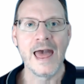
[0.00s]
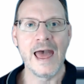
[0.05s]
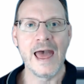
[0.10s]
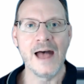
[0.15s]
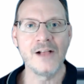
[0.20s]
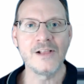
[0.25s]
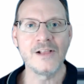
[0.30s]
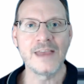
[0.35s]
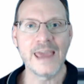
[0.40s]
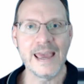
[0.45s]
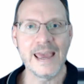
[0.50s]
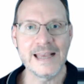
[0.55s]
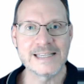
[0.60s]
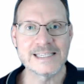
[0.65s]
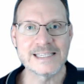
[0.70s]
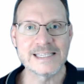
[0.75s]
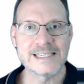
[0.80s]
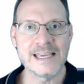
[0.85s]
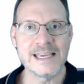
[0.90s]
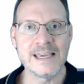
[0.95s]

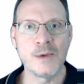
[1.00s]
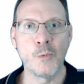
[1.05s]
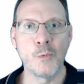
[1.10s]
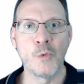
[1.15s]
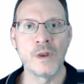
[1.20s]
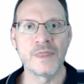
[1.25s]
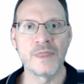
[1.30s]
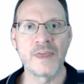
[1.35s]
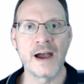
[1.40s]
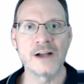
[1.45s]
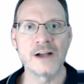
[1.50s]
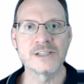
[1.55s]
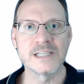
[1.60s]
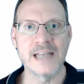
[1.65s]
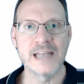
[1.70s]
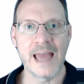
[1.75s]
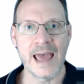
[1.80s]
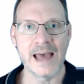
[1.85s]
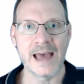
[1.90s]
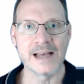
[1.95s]

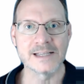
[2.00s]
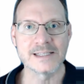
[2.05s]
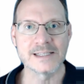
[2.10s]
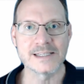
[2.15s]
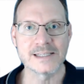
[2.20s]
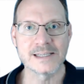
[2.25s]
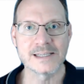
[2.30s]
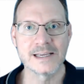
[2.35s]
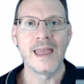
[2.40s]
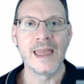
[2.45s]
LKC1000S,